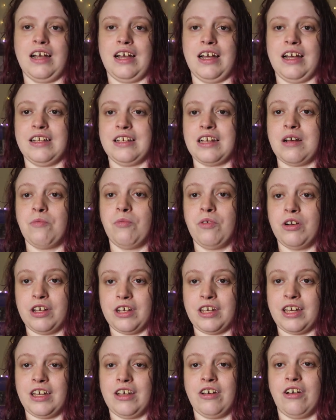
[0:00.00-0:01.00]
And I'm
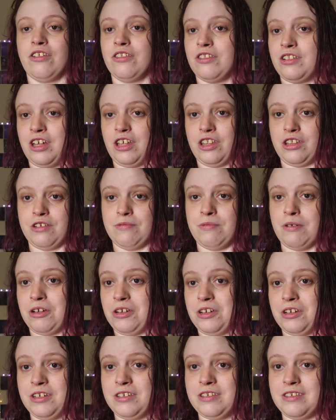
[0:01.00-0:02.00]
working on the other
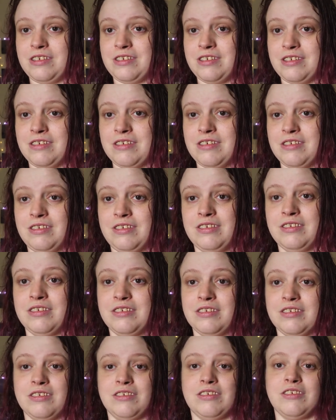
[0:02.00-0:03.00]
perks.
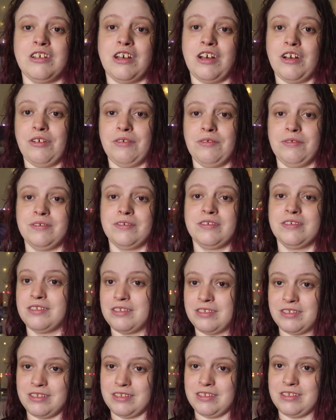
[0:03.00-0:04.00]
So
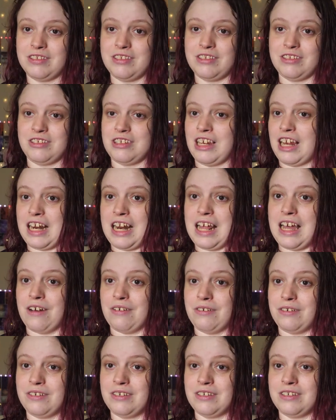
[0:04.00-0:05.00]
check it
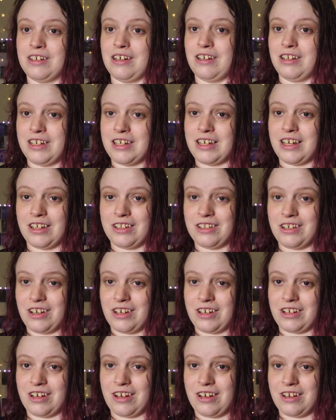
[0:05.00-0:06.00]
out. I'll link it on the
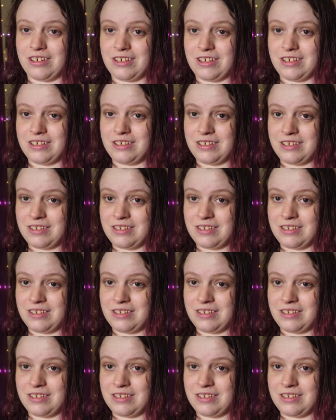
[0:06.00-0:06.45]
iCard.